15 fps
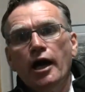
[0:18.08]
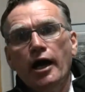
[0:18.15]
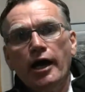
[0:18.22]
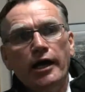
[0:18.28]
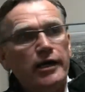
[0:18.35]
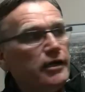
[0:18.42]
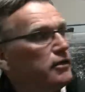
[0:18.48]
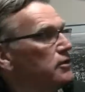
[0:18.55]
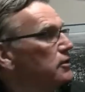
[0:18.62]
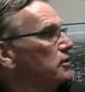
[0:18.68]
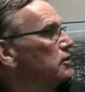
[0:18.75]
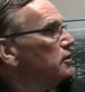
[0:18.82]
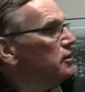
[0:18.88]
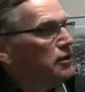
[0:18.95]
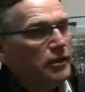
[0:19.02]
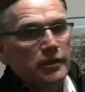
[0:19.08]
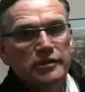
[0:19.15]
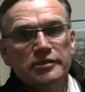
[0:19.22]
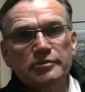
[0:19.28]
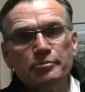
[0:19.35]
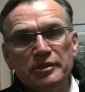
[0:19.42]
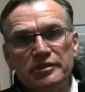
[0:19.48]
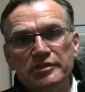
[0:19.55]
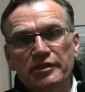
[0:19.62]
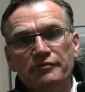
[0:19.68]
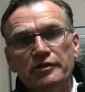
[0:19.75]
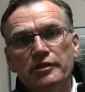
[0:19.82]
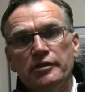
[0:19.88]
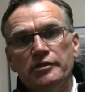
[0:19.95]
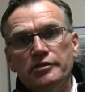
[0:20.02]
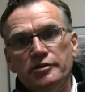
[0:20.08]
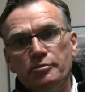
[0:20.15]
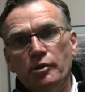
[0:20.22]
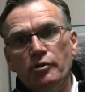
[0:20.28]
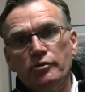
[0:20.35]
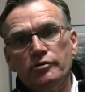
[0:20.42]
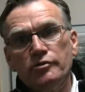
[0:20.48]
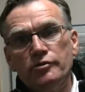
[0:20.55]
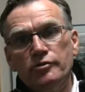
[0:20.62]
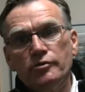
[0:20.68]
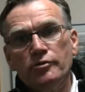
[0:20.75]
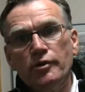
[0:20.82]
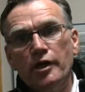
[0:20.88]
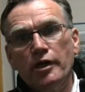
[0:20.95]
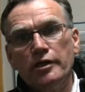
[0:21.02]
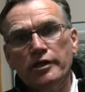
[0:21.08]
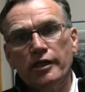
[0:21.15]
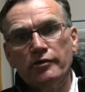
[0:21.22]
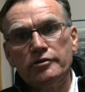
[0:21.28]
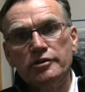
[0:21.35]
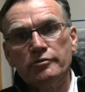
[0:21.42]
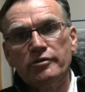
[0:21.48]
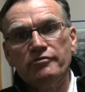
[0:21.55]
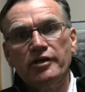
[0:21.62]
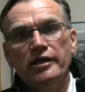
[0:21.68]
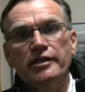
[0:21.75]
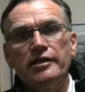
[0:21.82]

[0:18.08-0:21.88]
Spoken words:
I specifically spoke to Councillor Rivette.